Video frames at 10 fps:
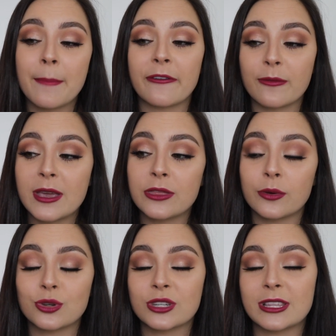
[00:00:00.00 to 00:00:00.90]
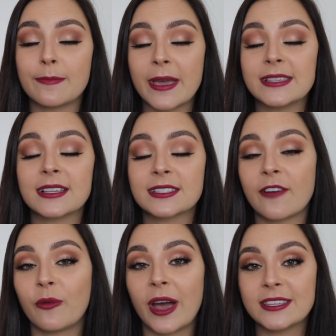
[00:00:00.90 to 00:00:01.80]
But for me, those are just the basics
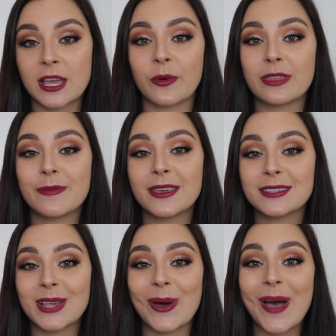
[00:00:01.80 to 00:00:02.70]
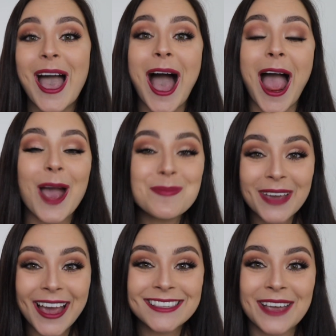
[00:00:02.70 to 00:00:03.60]
of what I take with me. So I hope
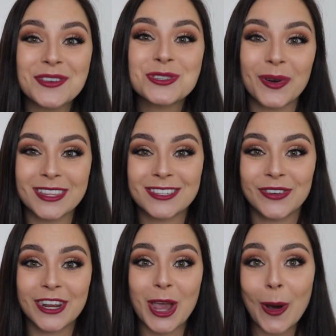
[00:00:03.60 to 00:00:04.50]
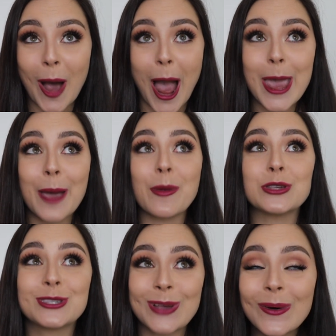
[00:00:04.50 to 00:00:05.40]
you guys have enjoyed this video. I am
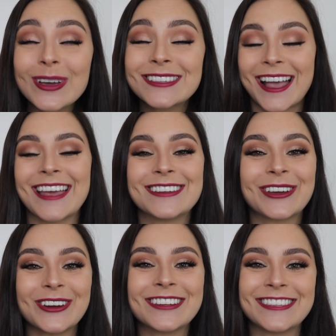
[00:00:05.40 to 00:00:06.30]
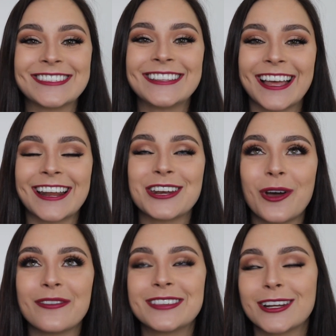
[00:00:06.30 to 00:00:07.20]
so excited to go to Disneyland. I
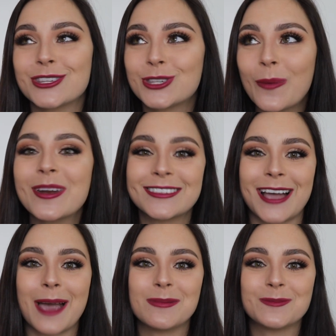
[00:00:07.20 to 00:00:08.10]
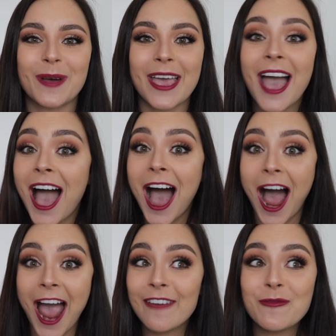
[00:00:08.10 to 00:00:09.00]
know I've said it so many times, but
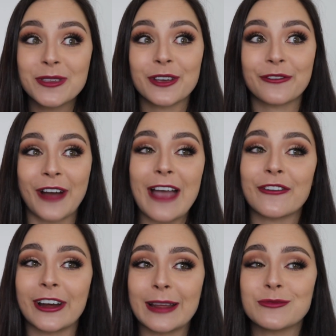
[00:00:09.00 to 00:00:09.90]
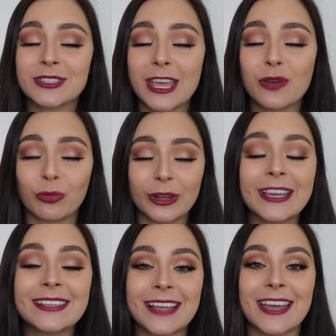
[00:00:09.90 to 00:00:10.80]
I haven't been there forever, and I'm just getting
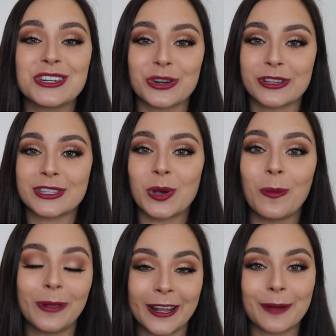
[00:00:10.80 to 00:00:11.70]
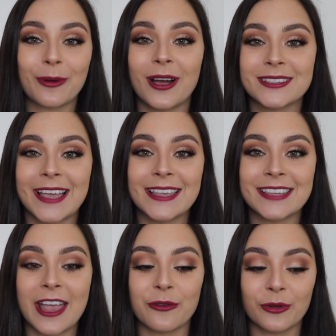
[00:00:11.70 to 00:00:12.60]
really excited during this whole planning
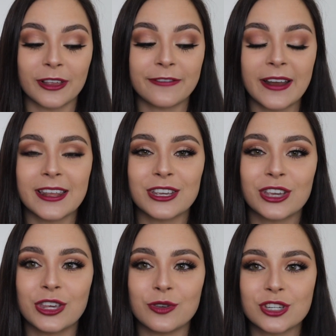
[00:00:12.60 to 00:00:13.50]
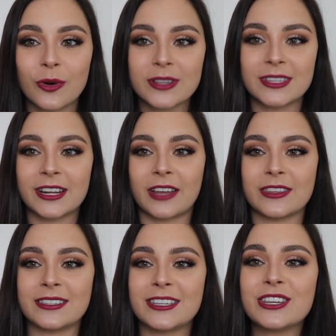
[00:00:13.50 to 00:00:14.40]
process and really finding cute shorts. And I got
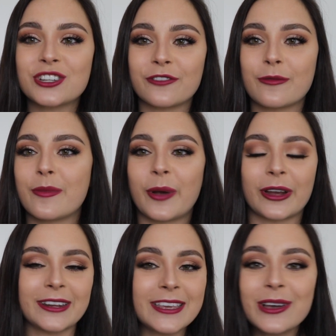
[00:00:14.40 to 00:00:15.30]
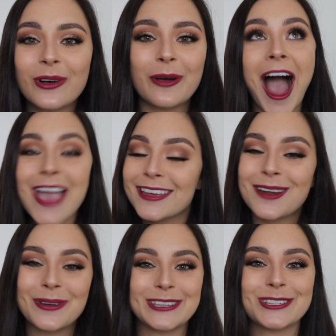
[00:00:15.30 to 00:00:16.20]
this t-shirt from American Eagle. I
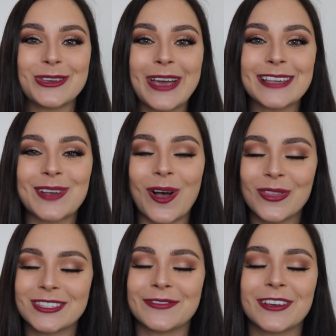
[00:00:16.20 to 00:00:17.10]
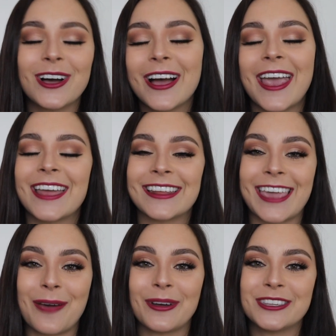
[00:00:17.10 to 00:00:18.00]
cannot wait to show you guys all the stuff I got, and I
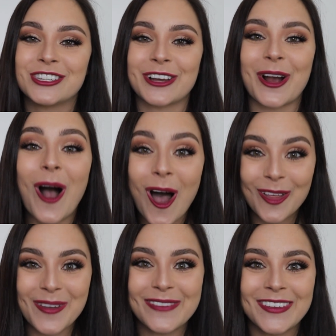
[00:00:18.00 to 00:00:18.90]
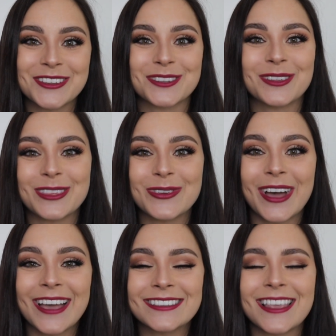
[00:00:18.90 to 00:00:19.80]
can't wait to share all of my adventures with you
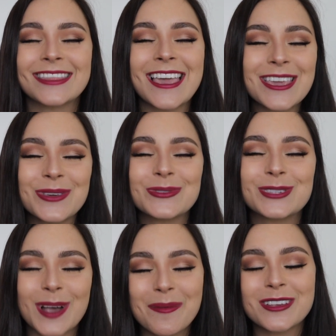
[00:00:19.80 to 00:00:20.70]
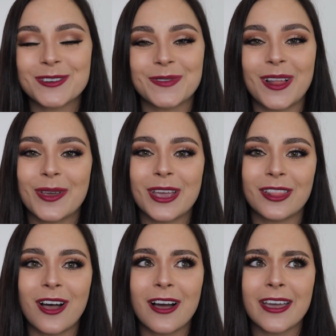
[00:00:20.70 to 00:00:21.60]
guys. Thank you so much for following
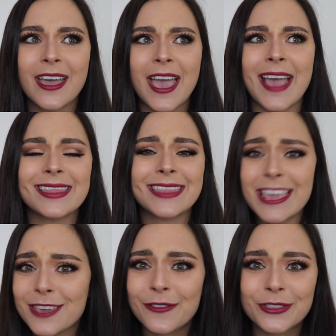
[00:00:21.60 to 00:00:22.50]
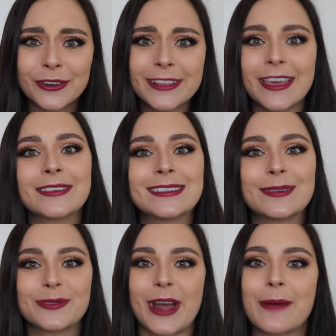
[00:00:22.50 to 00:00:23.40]
along, and thank you for 30,000
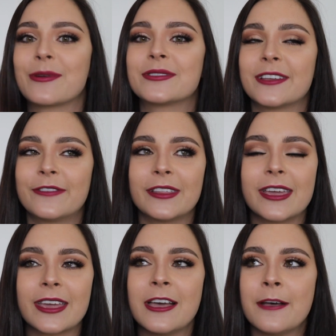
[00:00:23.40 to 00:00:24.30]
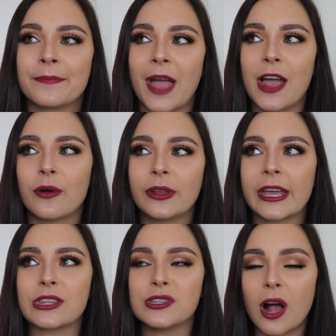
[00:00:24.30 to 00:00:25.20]
subscribers. I feel like I don't really
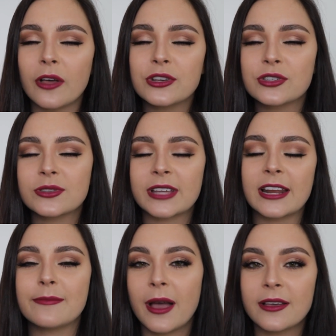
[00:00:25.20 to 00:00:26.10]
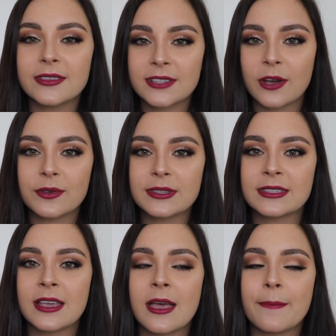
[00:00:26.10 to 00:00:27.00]
acknowledge those kind of
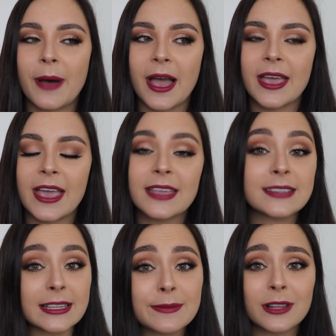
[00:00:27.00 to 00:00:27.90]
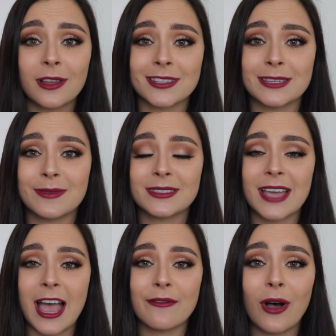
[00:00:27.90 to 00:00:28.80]
milestones, but it does mean a lot to me to
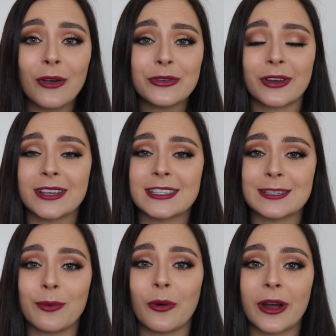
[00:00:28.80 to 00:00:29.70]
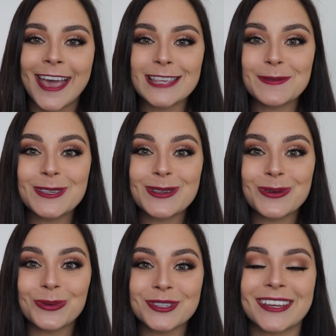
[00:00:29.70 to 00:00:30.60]
have of your guys' support. It's been
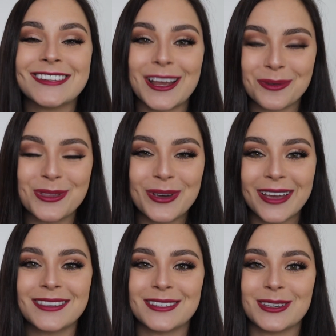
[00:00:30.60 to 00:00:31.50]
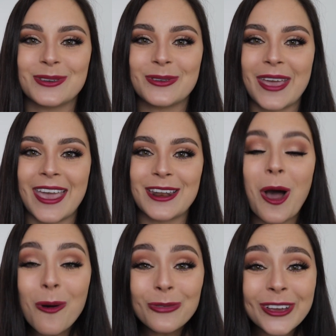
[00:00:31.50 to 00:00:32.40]
so cool to connect with you guys too, and
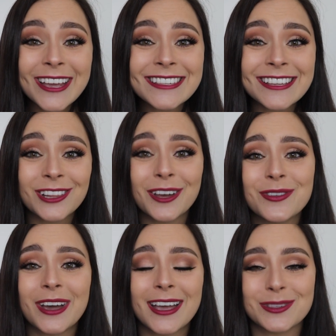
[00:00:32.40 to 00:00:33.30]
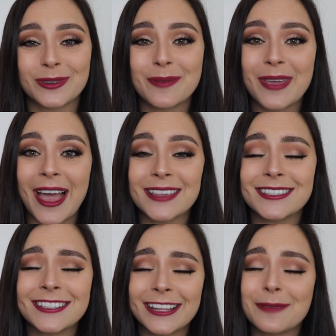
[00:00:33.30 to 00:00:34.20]
hopefully I see a lot of you guys when I'm at
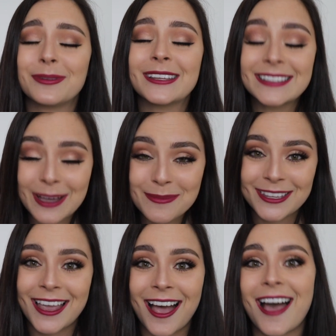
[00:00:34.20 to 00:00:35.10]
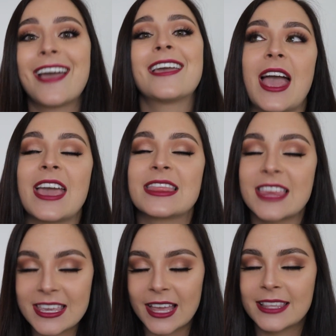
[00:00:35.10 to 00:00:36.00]
Disneyland. Please come say hi. I
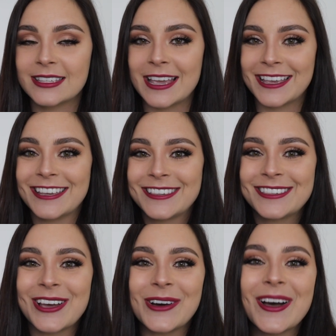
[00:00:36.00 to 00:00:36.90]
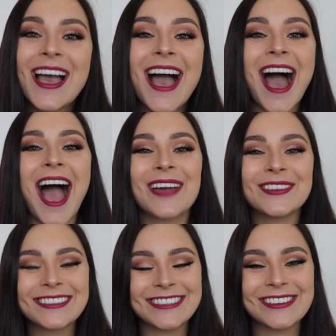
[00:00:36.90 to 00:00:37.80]
think that's it. So I
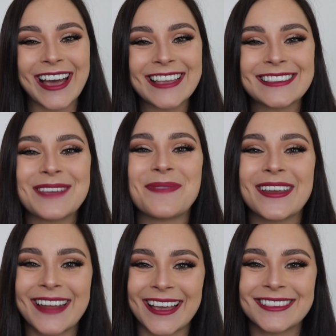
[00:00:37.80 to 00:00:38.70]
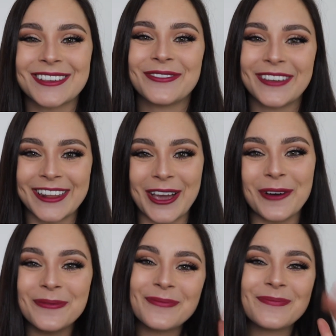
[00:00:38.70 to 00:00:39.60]
will see you guys in my next video.